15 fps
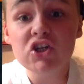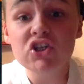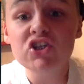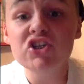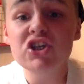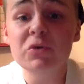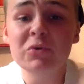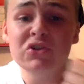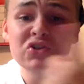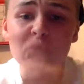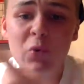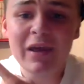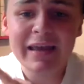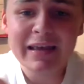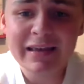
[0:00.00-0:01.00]
she was
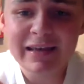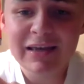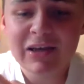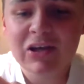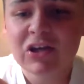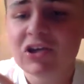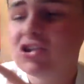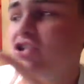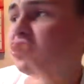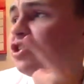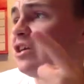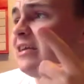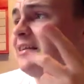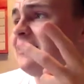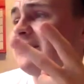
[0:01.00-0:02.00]
quick.
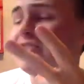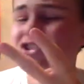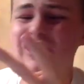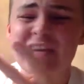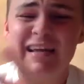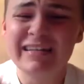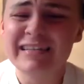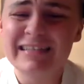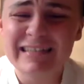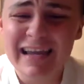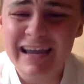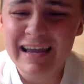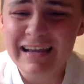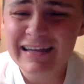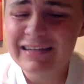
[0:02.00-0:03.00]
She
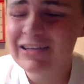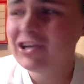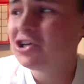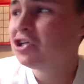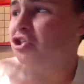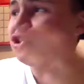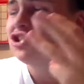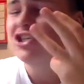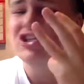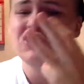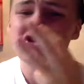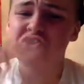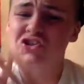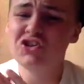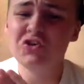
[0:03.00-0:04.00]
entertained. She
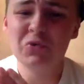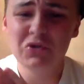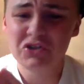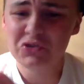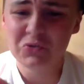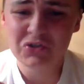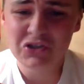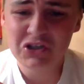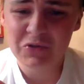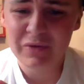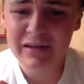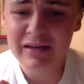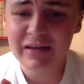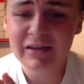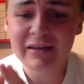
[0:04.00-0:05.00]
just knew what she was
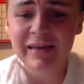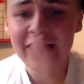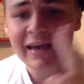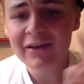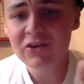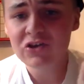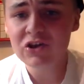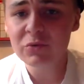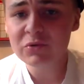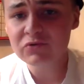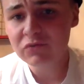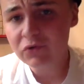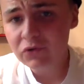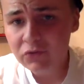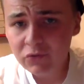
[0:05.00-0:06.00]
doing. Yeah, she was
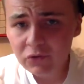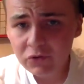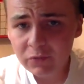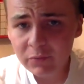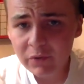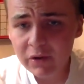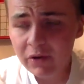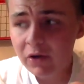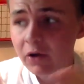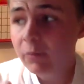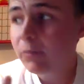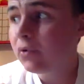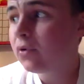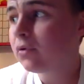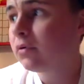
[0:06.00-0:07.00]
runner-up,
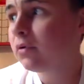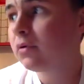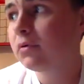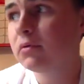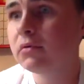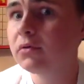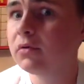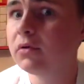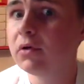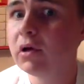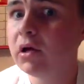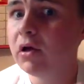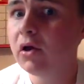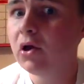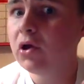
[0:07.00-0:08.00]
but
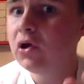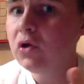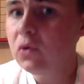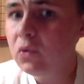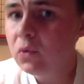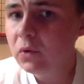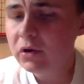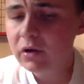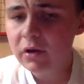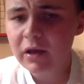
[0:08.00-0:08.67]
who